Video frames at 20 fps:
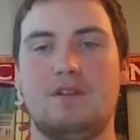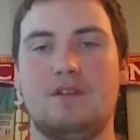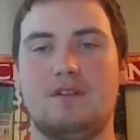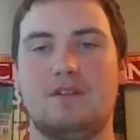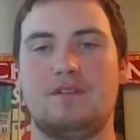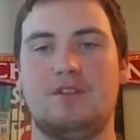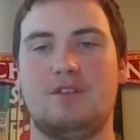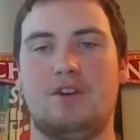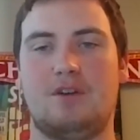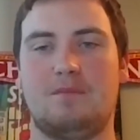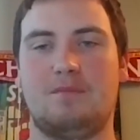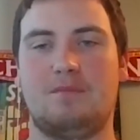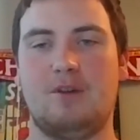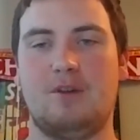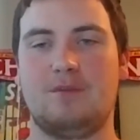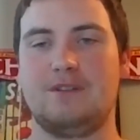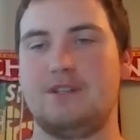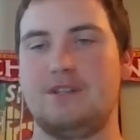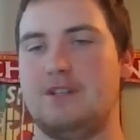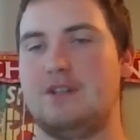not on
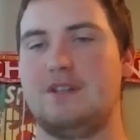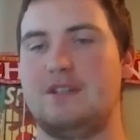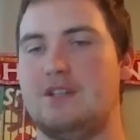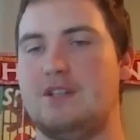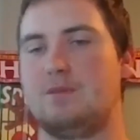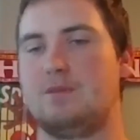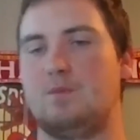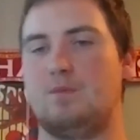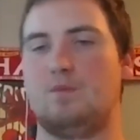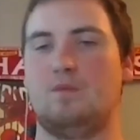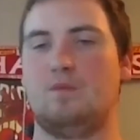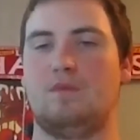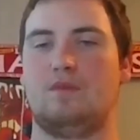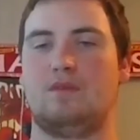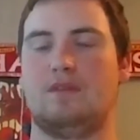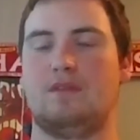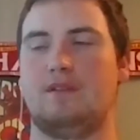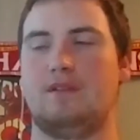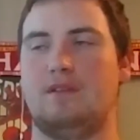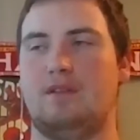purpose. You didn't just
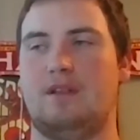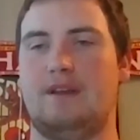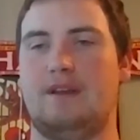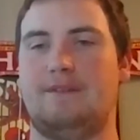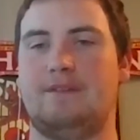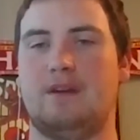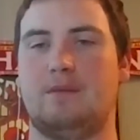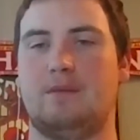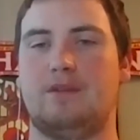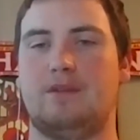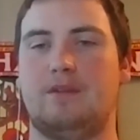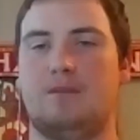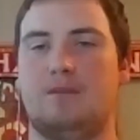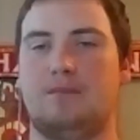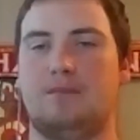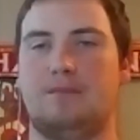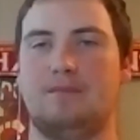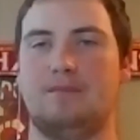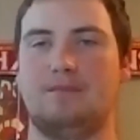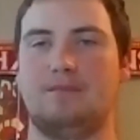lift up the
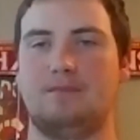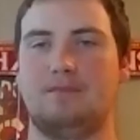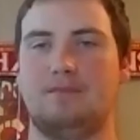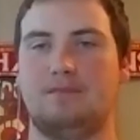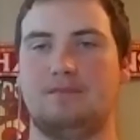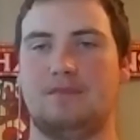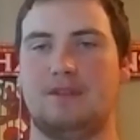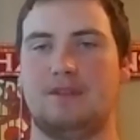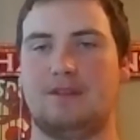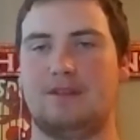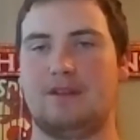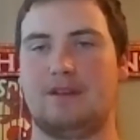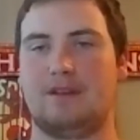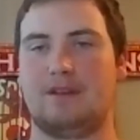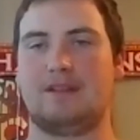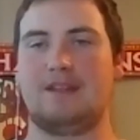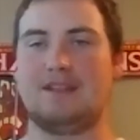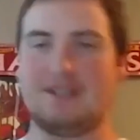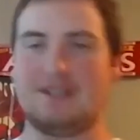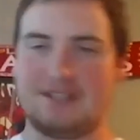
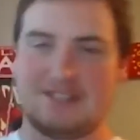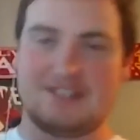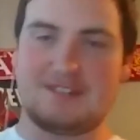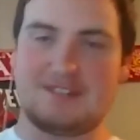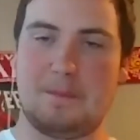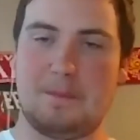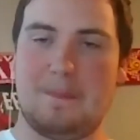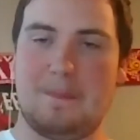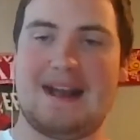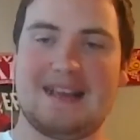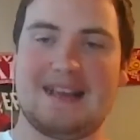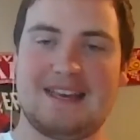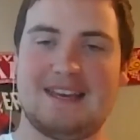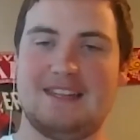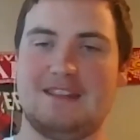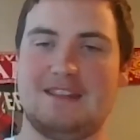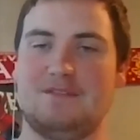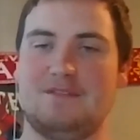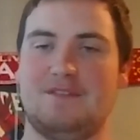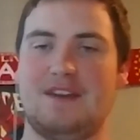thing and then smack it
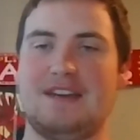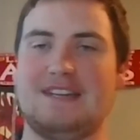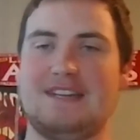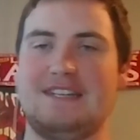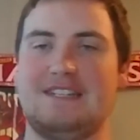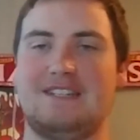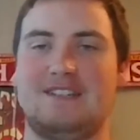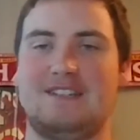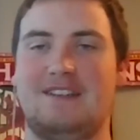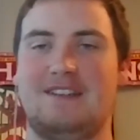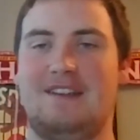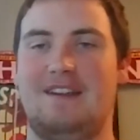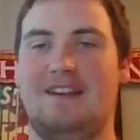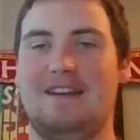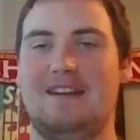in the face.